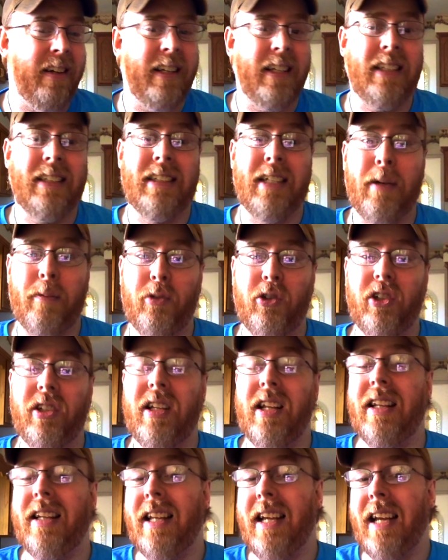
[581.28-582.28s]
the subject
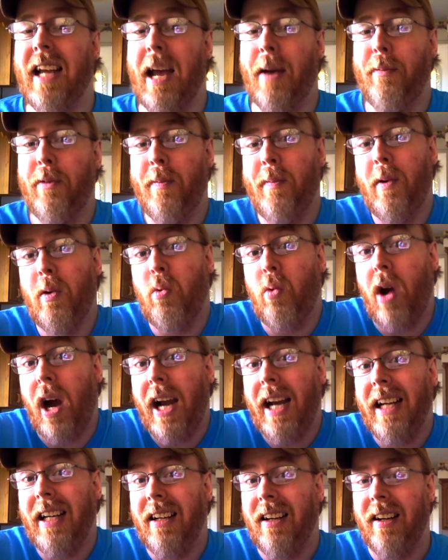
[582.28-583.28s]
that they happen to be
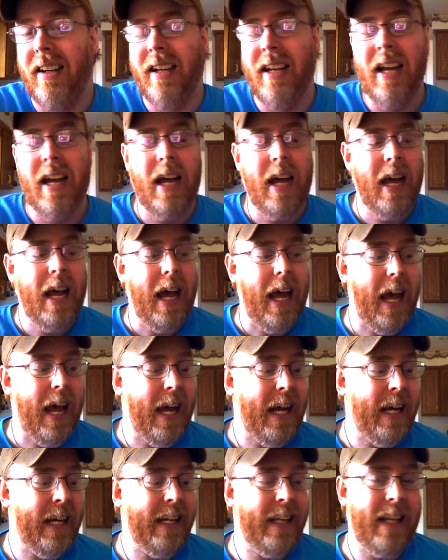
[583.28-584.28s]
writing on,
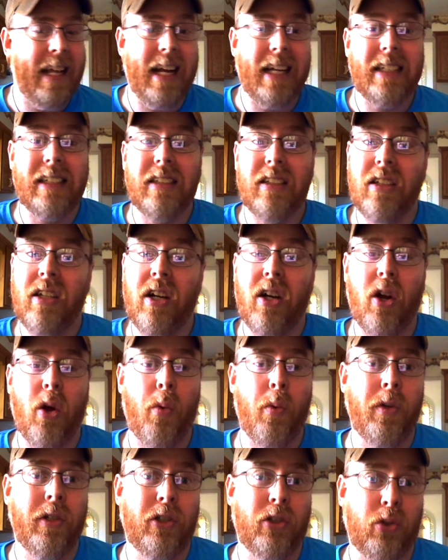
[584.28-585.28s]
and that's not
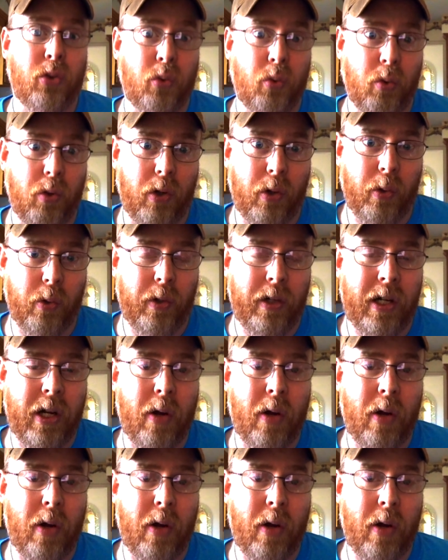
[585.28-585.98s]
always true.